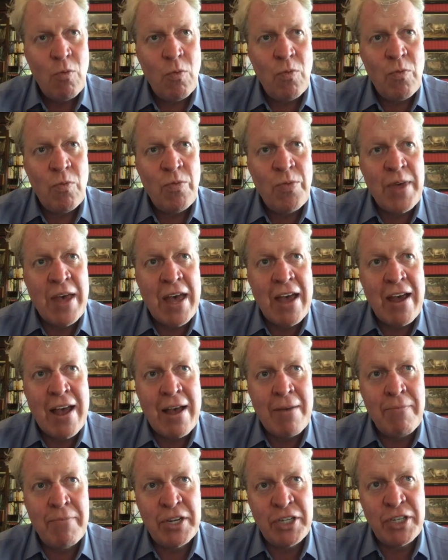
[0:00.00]
their
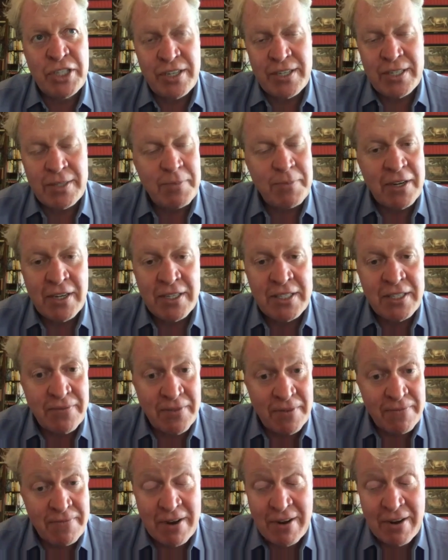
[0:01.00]
ambitions because of the
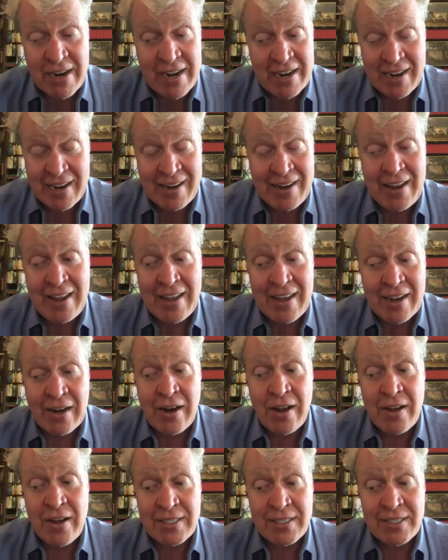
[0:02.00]
very clear
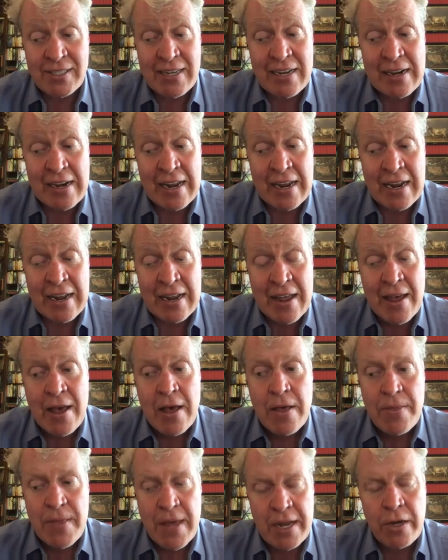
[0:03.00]
glass ceiling,
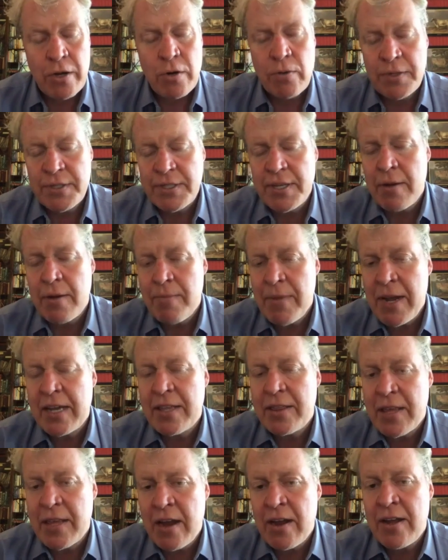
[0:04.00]
they could also make
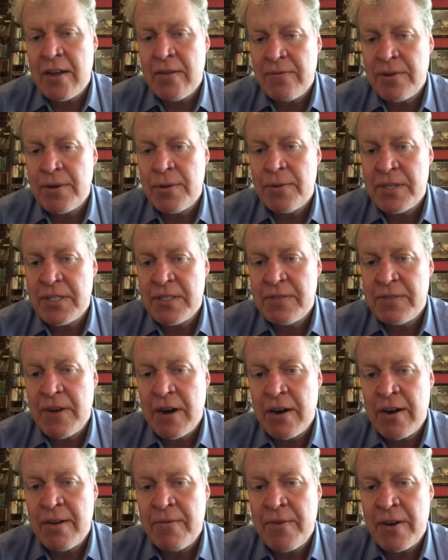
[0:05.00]
their influence
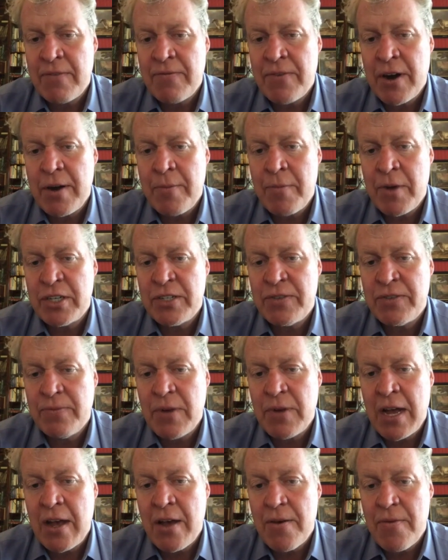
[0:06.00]
very, very much
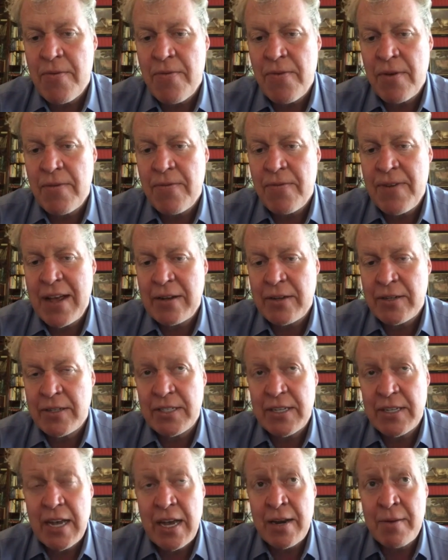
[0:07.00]
felt.
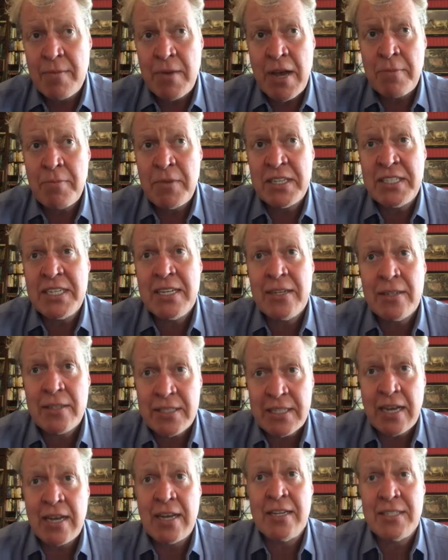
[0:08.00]
And
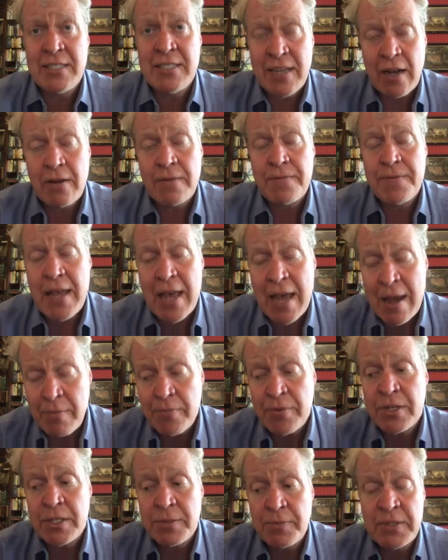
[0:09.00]
Matilda herself, the
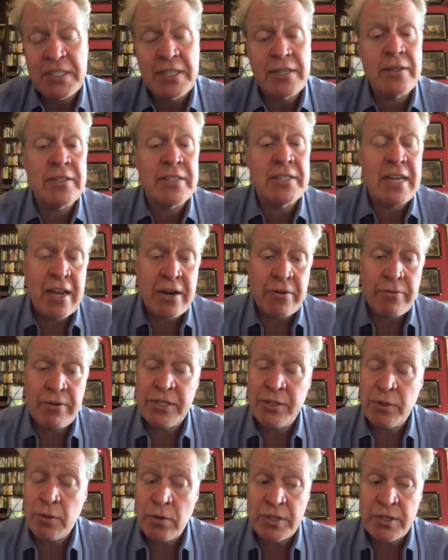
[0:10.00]
Empress Matilda, Henry's
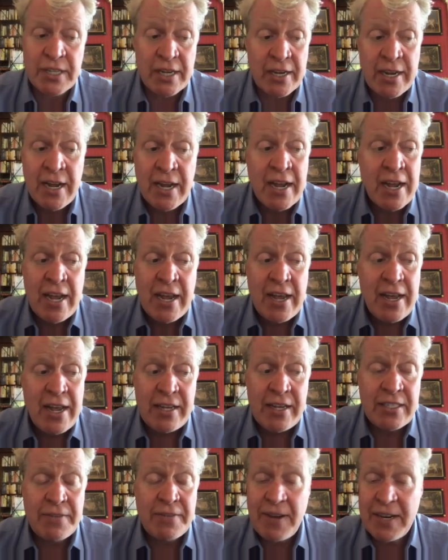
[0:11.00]
daughter,
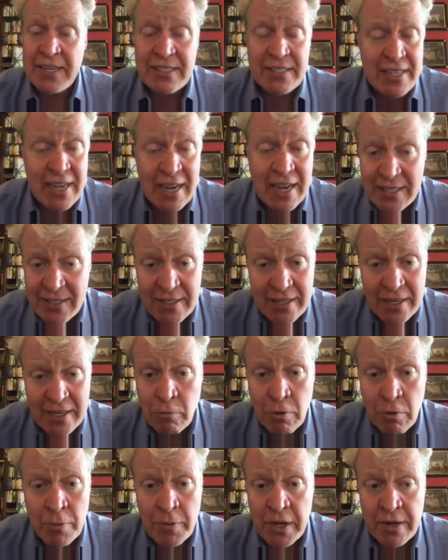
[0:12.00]
is a fantastic
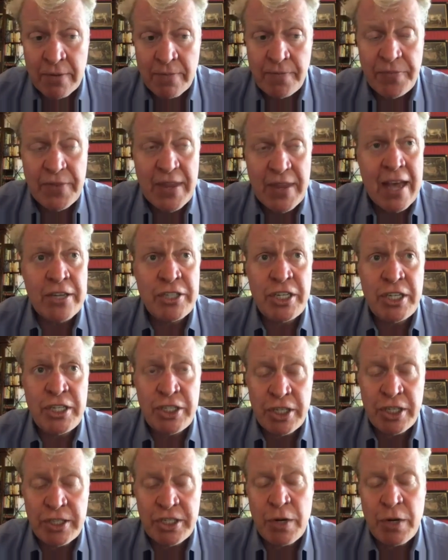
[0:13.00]
woman. And
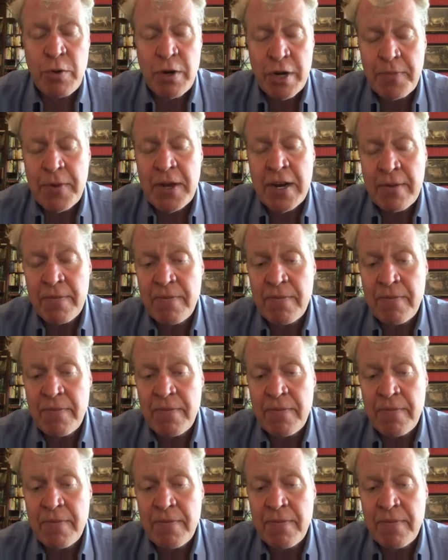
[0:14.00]
she would have been an